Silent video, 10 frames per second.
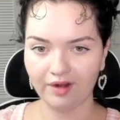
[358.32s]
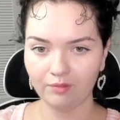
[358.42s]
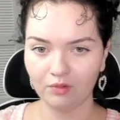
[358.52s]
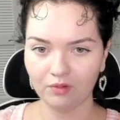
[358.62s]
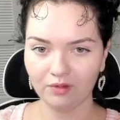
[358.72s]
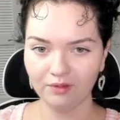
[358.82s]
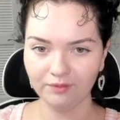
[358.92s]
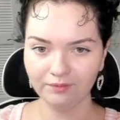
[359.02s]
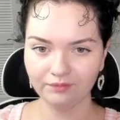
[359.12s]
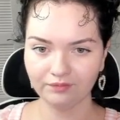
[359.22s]

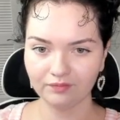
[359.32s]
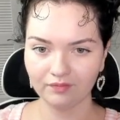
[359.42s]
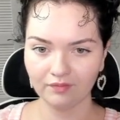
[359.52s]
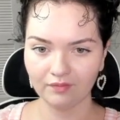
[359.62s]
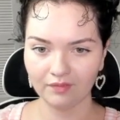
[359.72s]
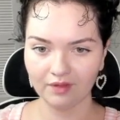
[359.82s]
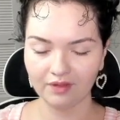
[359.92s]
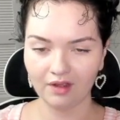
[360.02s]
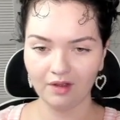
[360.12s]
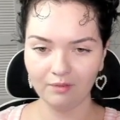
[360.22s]
Bull.
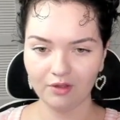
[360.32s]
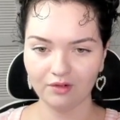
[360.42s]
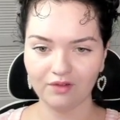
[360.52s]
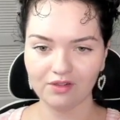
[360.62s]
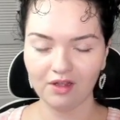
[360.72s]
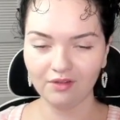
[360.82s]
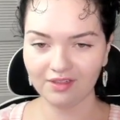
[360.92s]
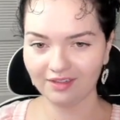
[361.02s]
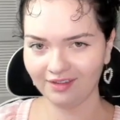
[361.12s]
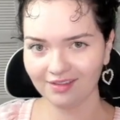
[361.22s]
Oh, the reverse hollow
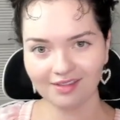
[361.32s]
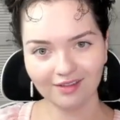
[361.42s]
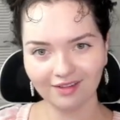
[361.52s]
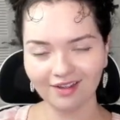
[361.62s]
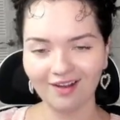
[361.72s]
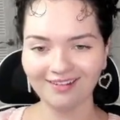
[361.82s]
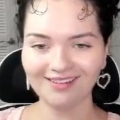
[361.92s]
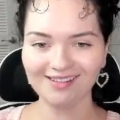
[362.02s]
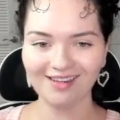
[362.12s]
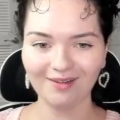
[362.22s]
Diglett. See, look, I caught it
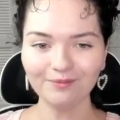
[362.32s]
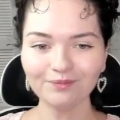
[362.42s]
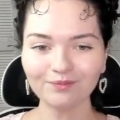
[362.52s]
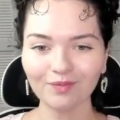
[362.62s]
this time.